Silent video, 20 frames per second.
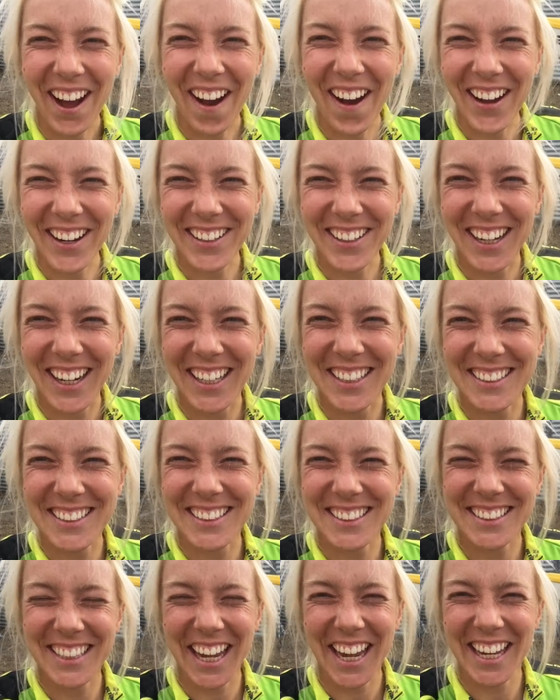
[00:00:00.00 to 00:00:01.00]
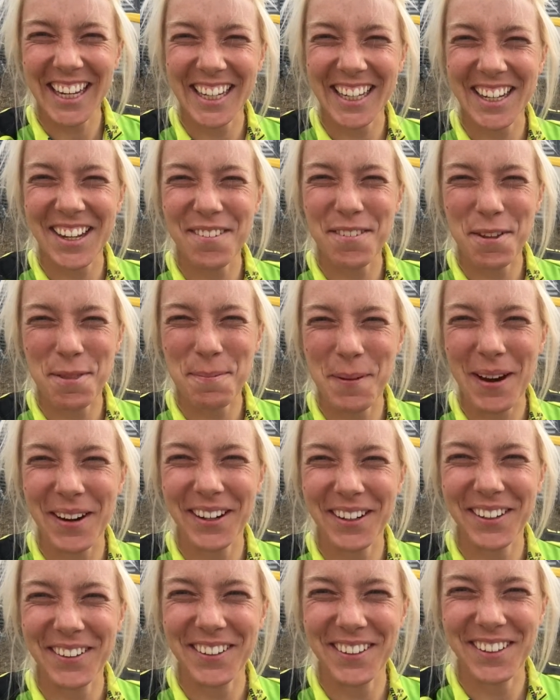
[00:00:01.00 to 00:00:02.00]
Hi guys, it's Kat here with
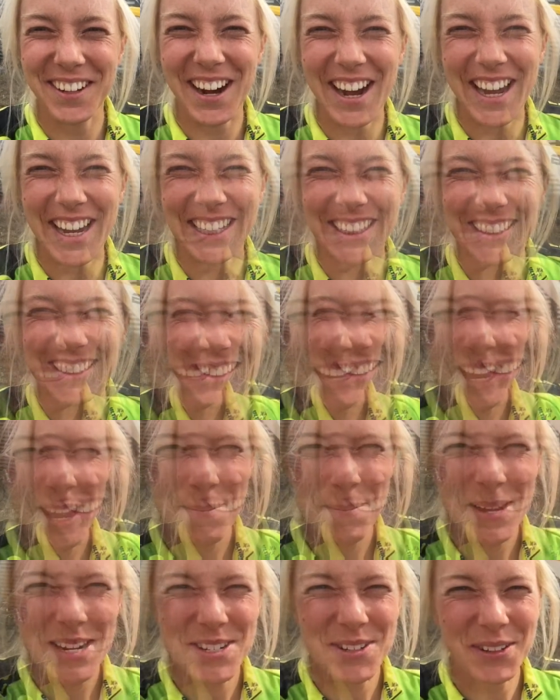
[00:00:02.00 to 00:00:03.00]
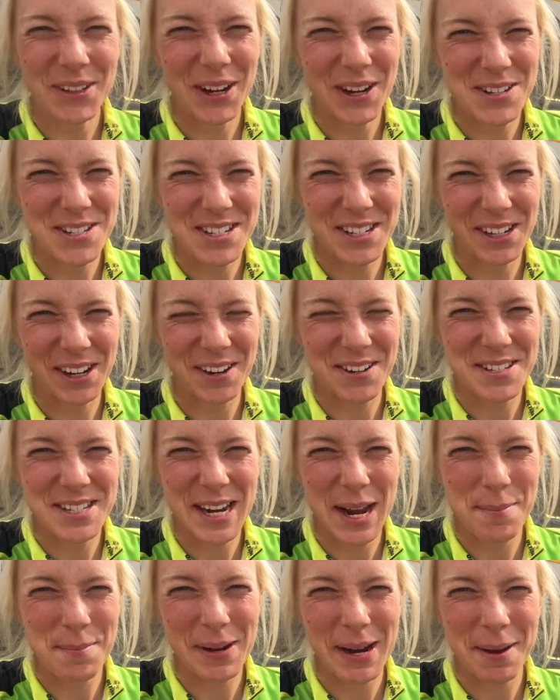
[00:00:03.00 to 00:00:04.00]
Barracuda Kayaks. With the Kathmandu Coast to
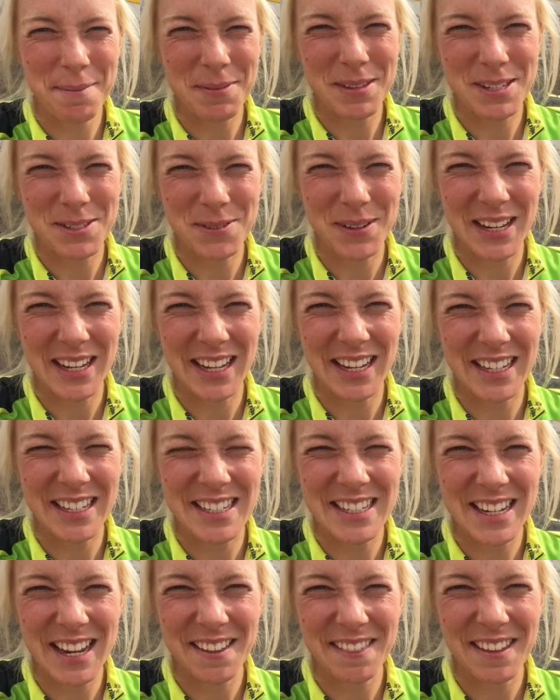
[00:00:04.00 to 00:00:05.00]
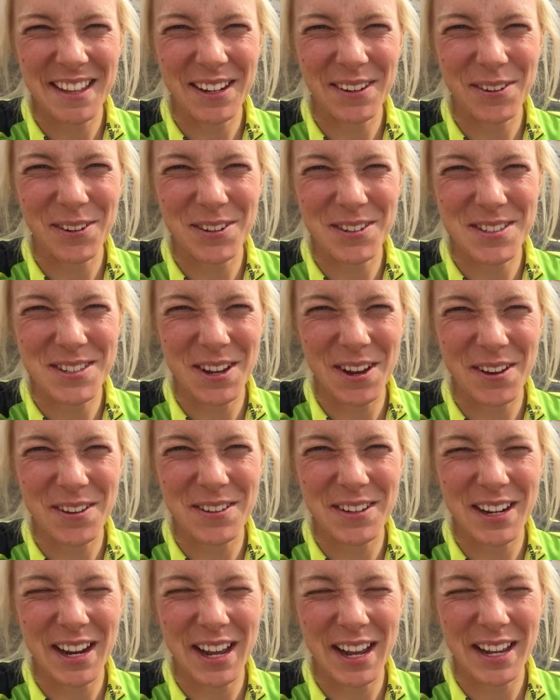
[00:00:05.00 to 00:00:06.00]
Coast coming up this weekend and then God's
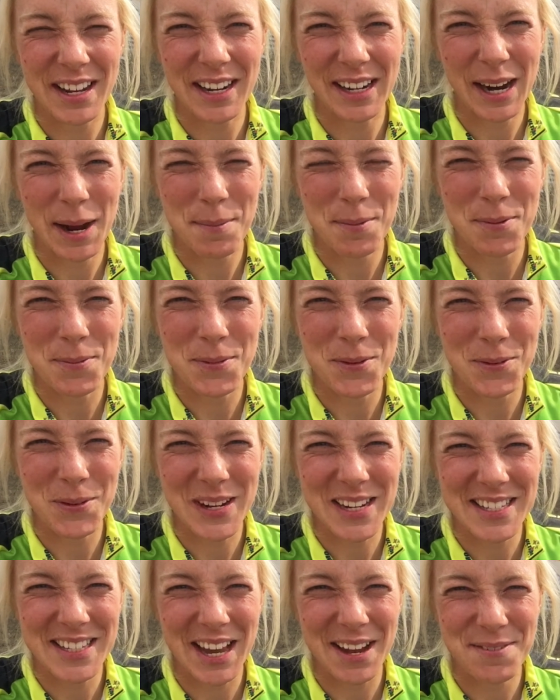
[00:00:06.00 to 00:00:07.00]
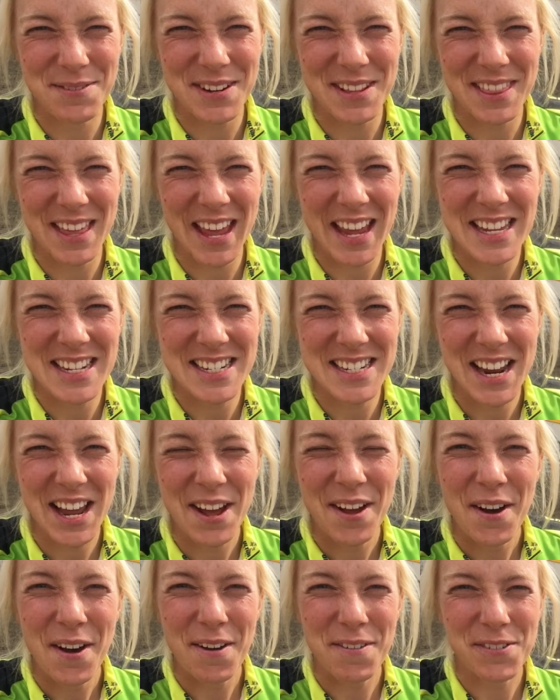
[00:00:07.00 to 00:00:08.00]
Own in a couple more weeks after that,
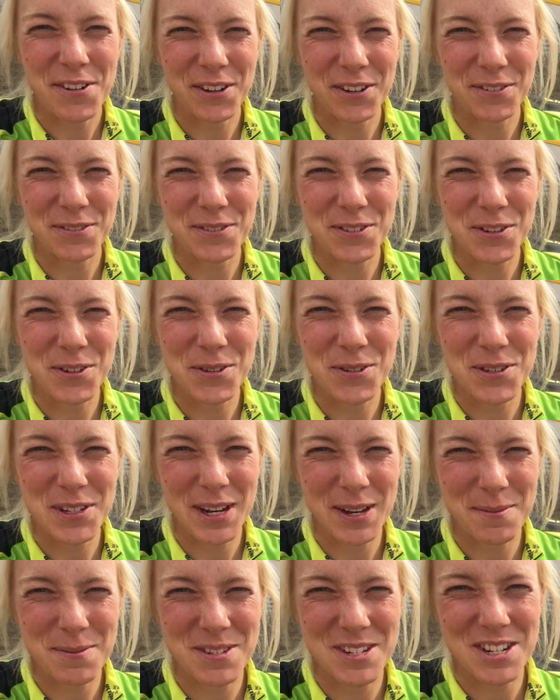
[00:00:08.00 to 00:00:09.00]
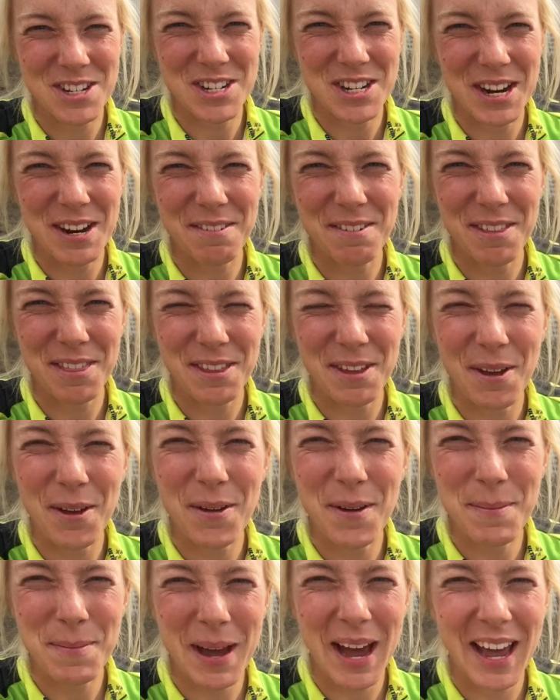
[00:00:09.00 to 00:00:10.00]
I've got a few tips to share with
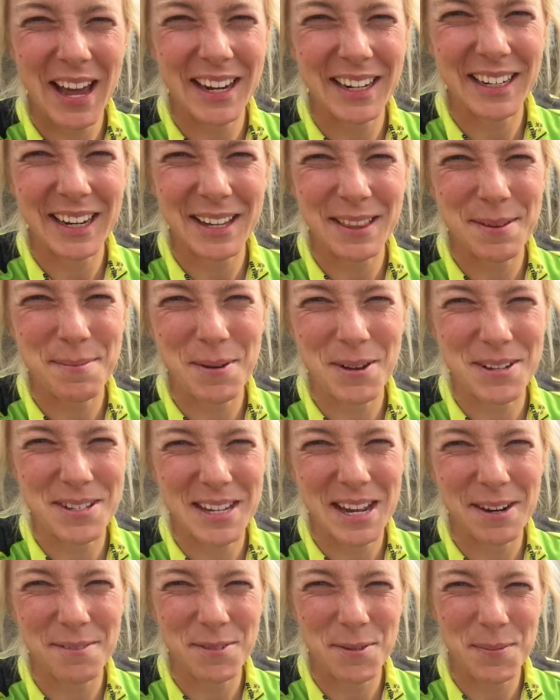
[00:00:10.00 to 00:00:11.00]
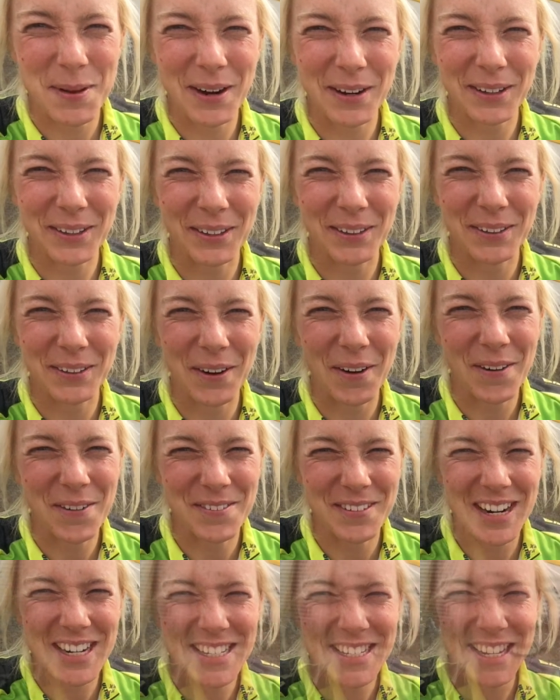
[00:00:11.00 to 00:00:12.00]
you about how to get the most out of your Barracuda on
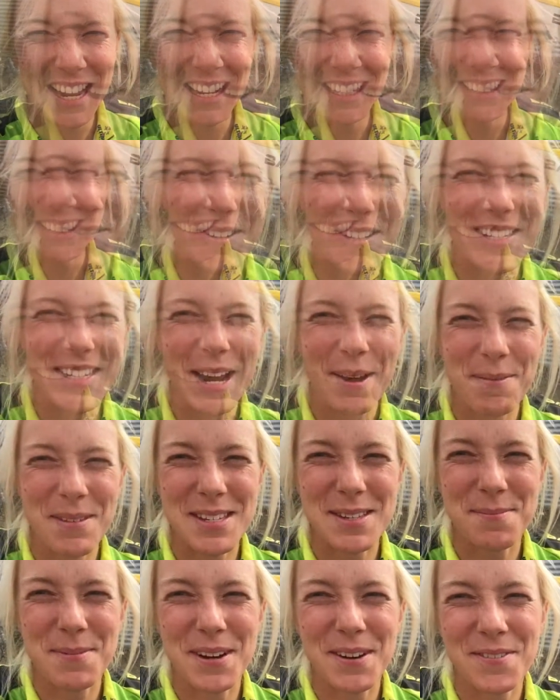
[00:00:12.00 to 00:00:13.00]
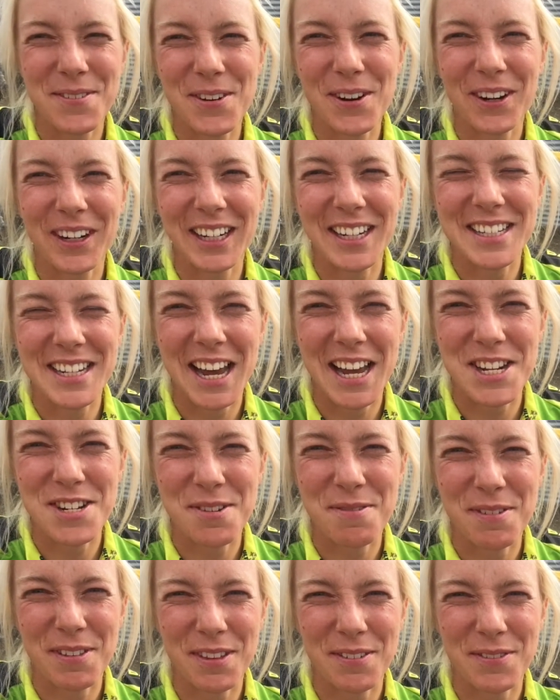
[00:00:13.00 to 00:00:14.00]
race day. So first up, there's a bit of an
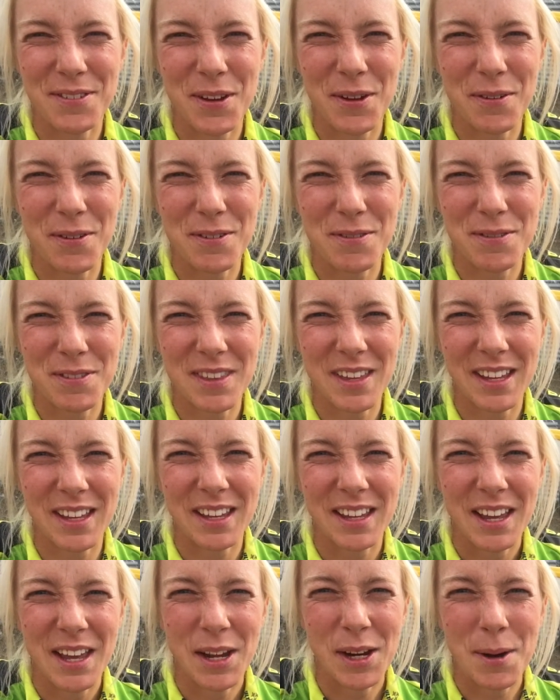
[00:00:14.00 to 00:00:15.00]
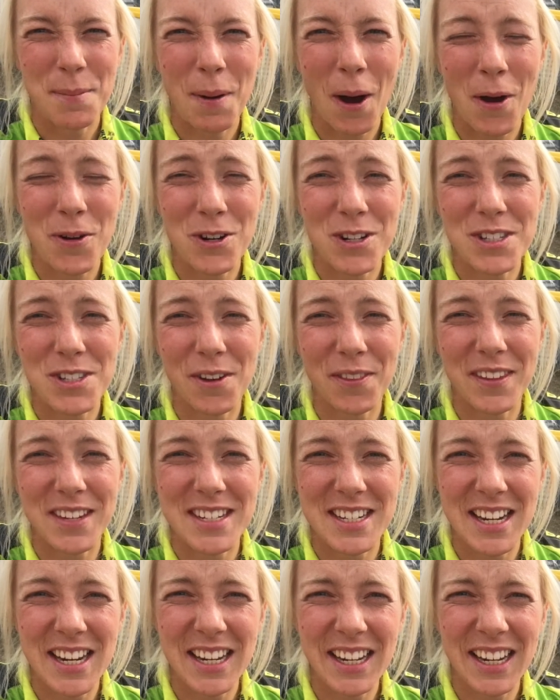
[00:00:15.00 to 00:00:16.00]
orientation with a few of the components on the
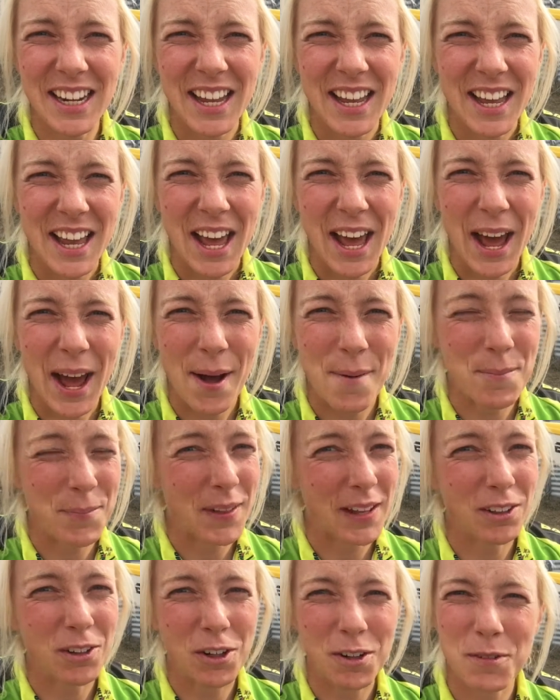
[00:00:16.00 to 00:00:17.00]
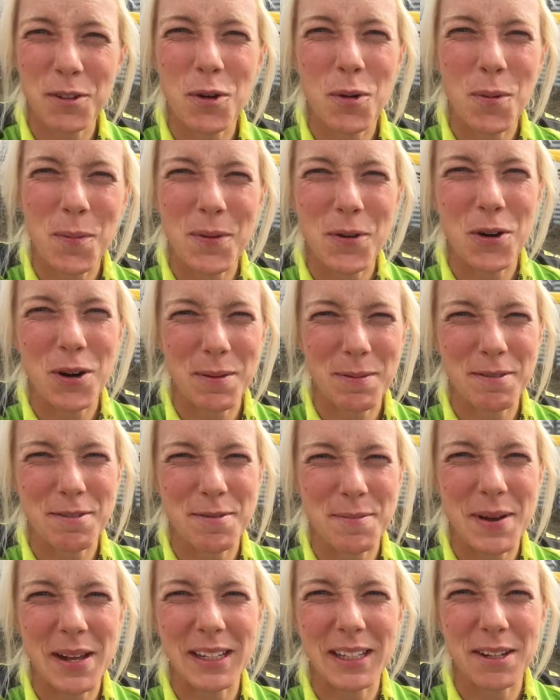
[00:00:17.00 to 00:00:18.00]
deck. A lot of you will already be
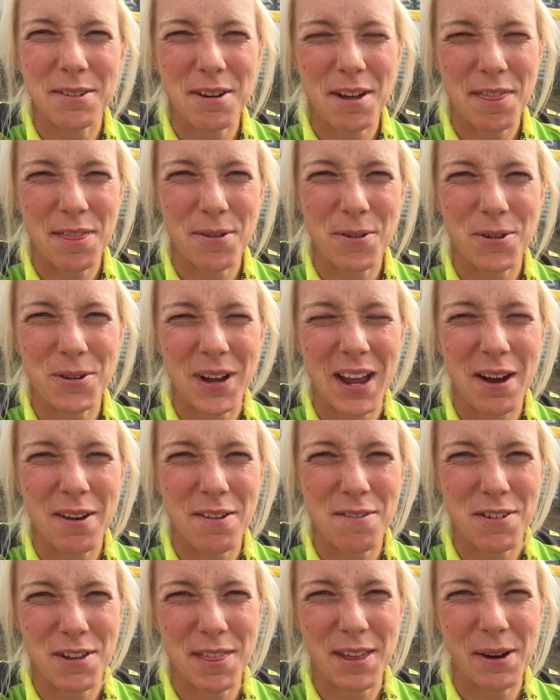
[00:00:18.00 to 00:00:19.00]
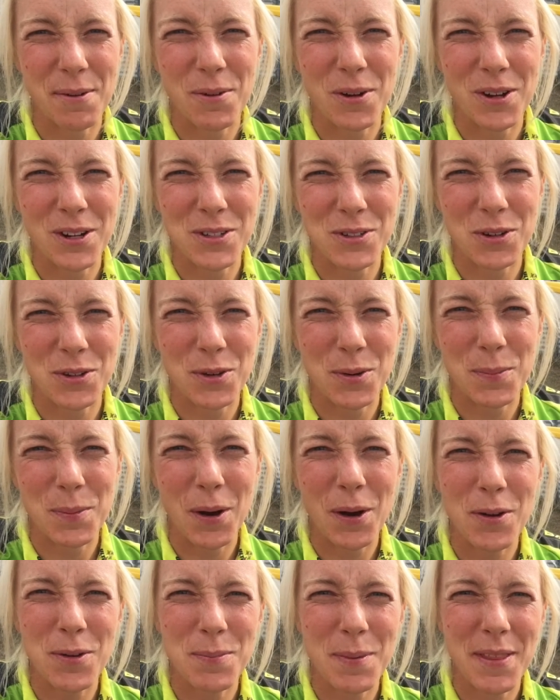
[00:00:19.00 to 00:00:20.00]
familiar with how everything works on your
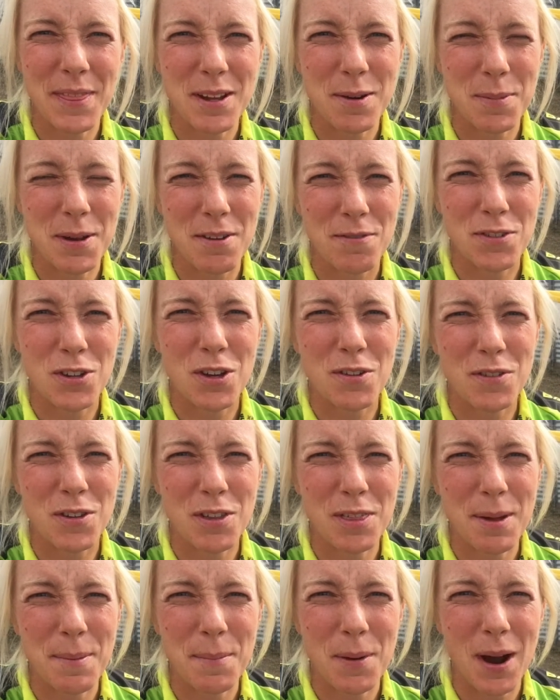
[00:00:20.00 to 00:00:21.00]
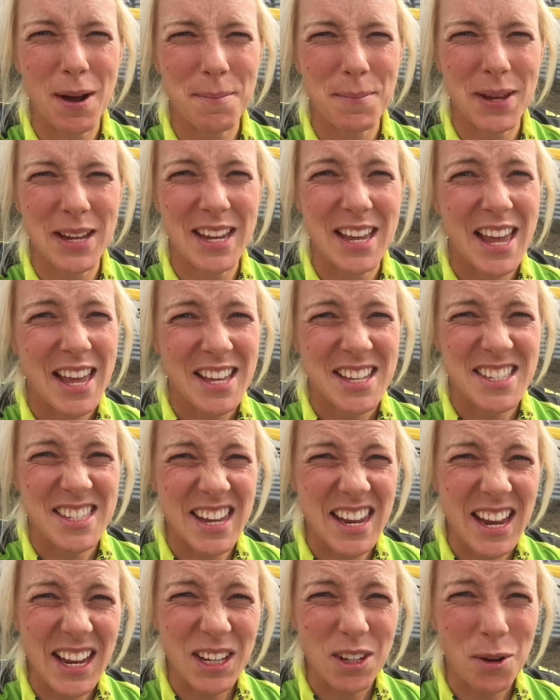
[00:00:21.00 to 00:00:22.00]
boat, but there'll be a few of you that might be
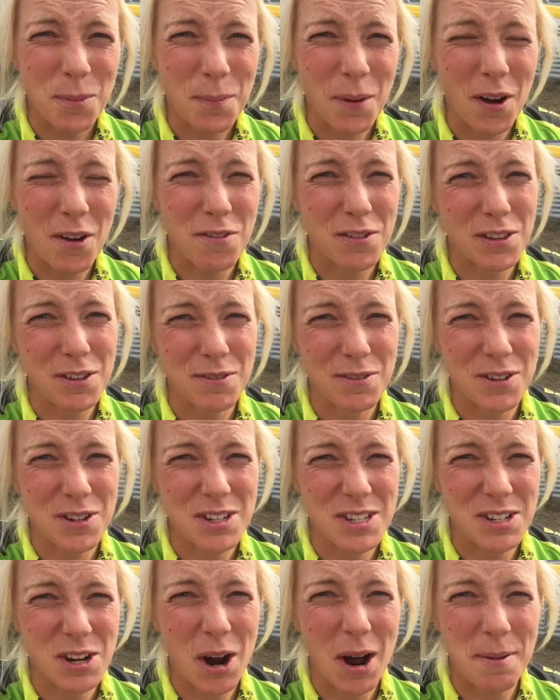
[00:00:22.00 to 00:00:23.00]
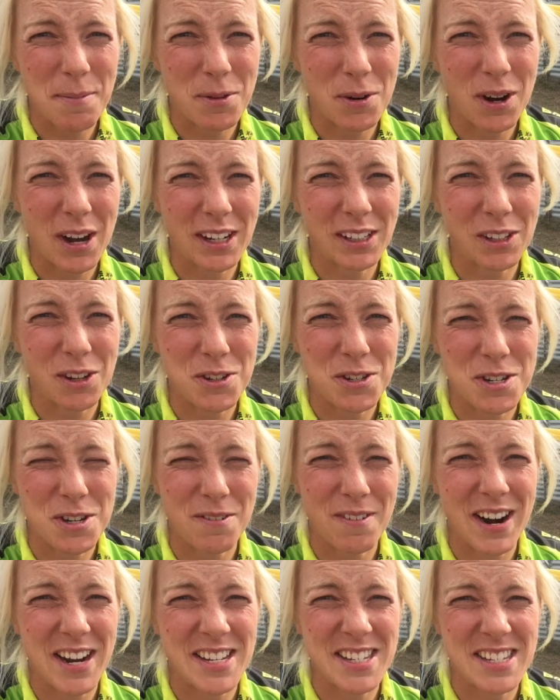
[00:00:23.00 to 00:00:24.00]
seeing your boat for the first time quite close
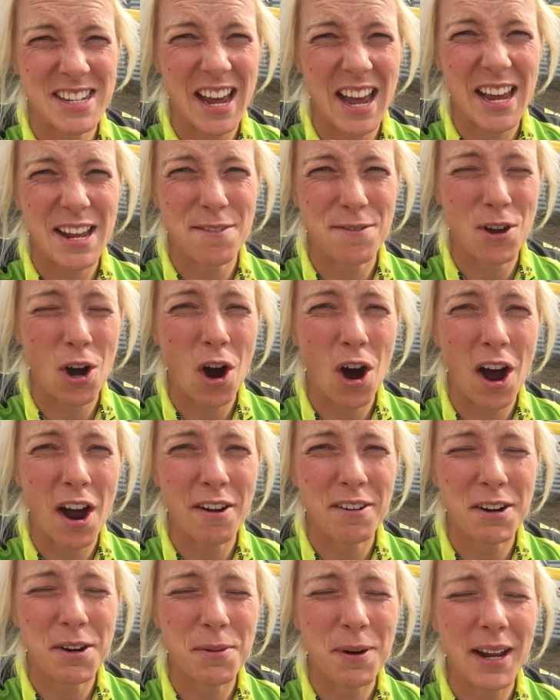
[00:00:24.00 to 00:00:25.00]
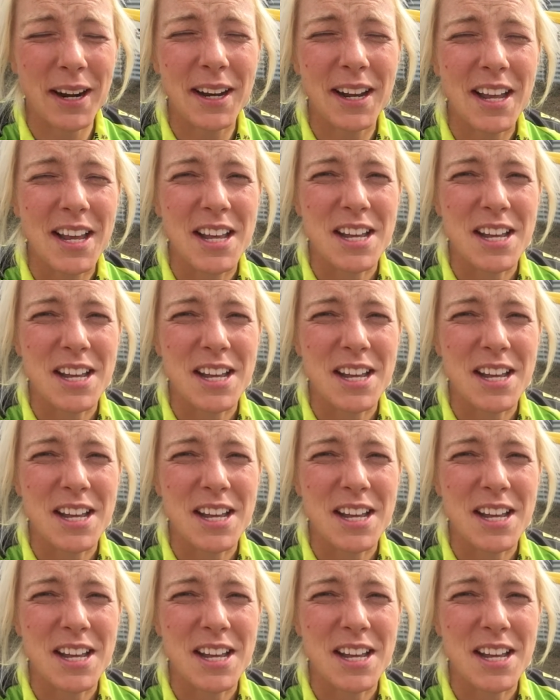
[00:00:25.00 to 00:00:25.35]
to race day if you're hiring one.